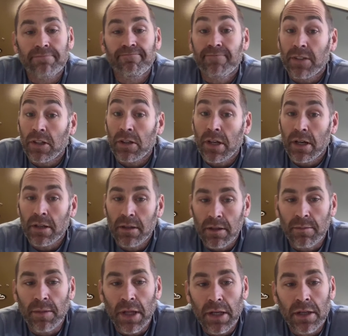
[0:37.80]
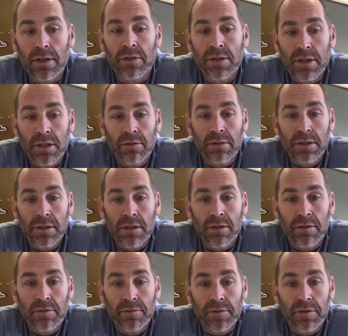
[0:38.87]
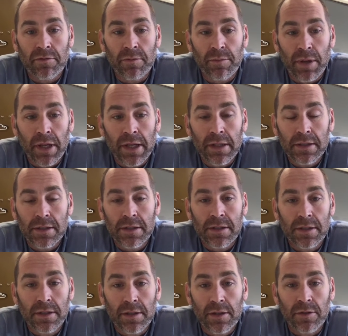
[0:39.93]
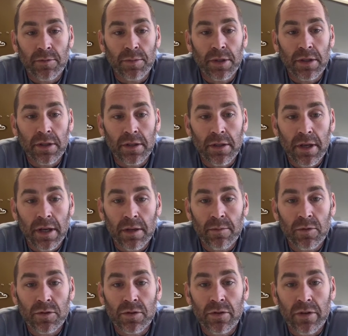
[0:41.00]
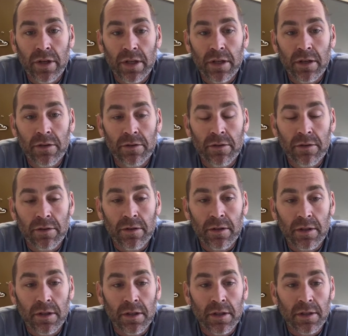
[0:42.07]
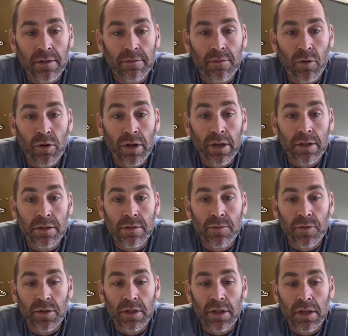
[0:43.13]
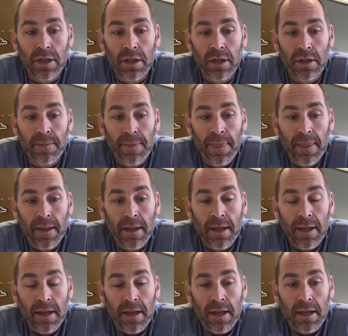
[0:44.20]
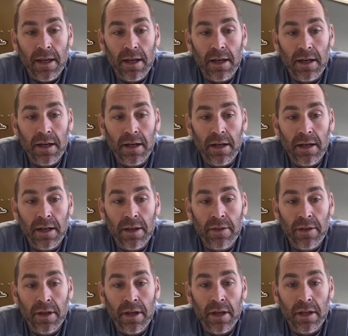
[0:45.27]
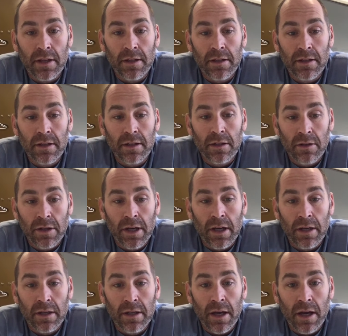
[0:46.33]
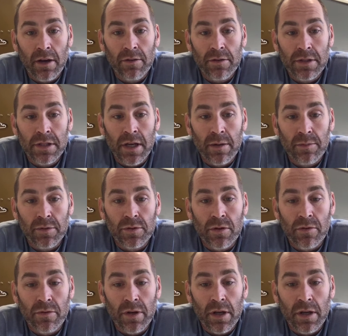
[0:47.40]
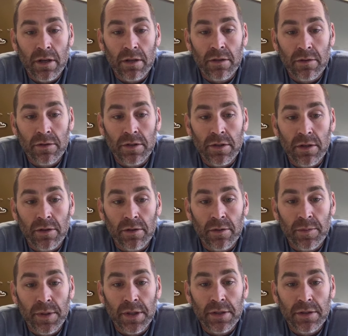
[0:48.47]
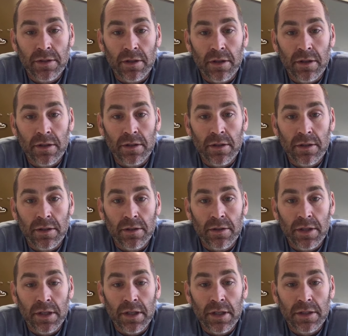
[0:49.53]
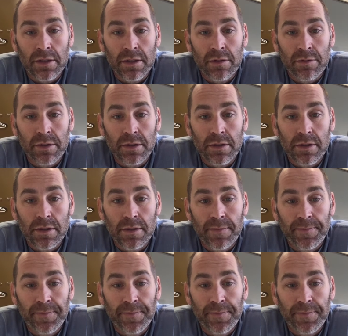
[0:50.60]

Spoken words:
look at the molecular sequence of different plants. It could be animals or any other organism with DNA. And then look at how the samples are related to each other based on their DNA sequence.